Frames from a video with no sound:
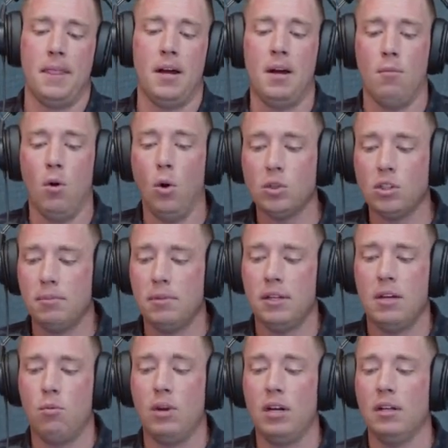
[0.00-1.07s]

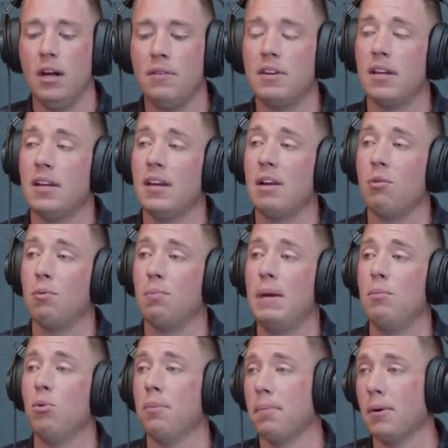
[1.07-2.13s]
Ultimately, we'd love to connect with
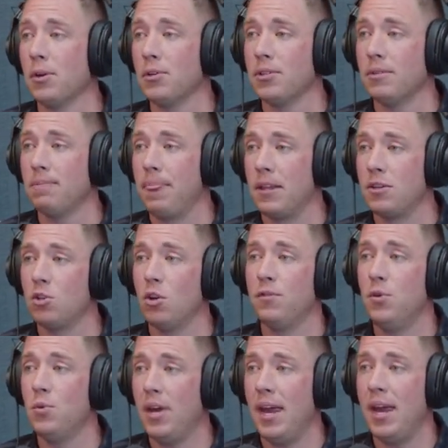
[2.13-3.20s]
people in person. So if
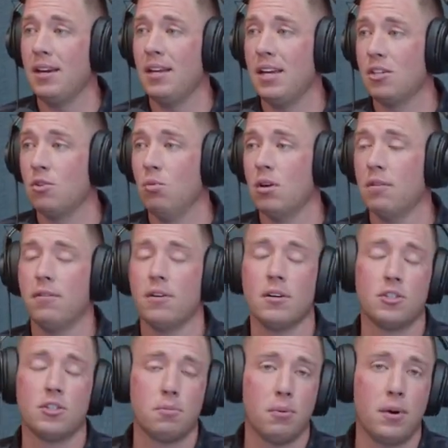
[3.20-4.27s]
you can get to one of
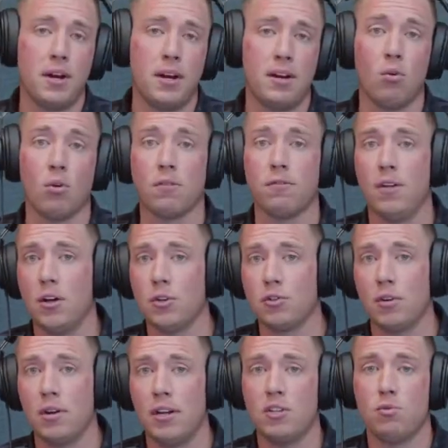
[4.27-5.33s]
our spring or fall
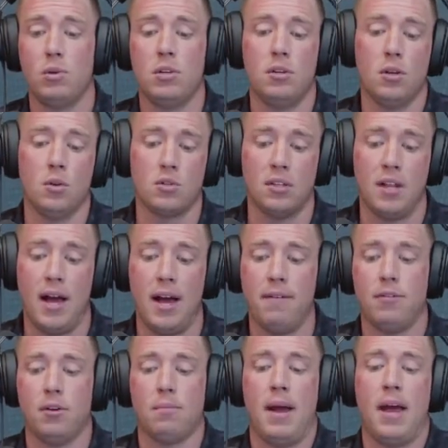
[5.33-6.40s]
trainings, we do those
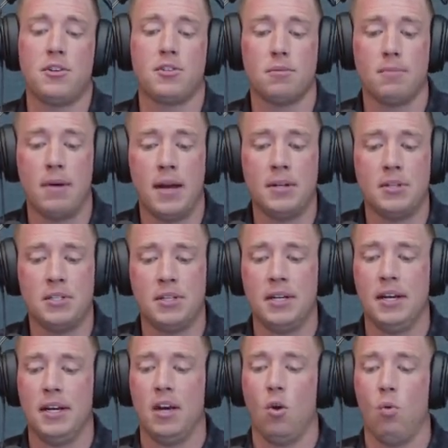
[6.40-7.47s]
live, they're masterminds.
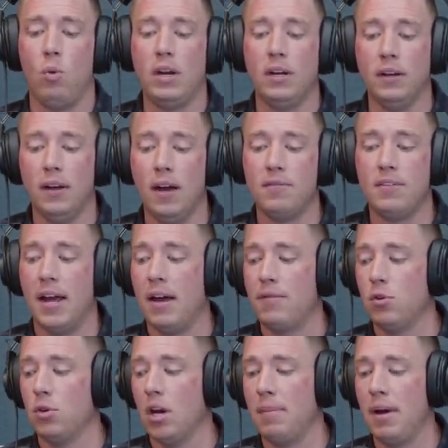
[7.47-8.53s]
We'd love to have
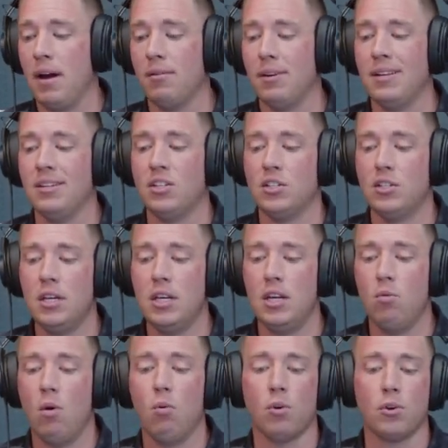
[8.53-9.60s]
you come out and see
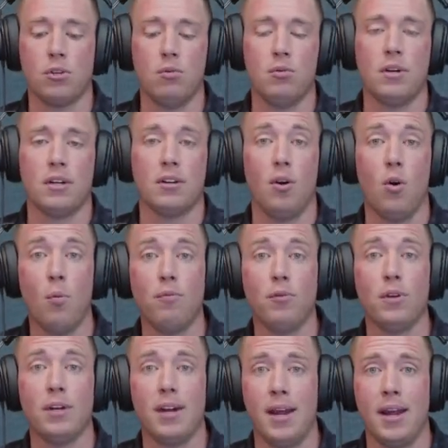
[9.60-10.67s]
what we're doing to
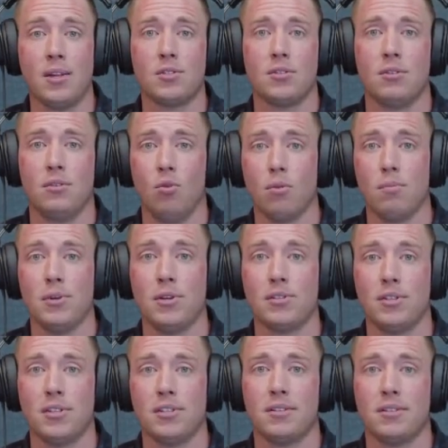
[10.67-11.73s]
hopefully enhance your
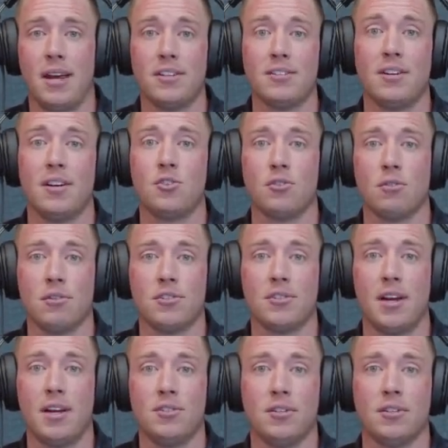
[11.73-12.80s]
business as an insurance
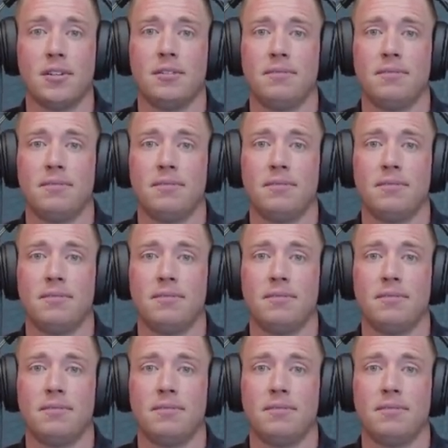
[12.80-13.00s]
agent.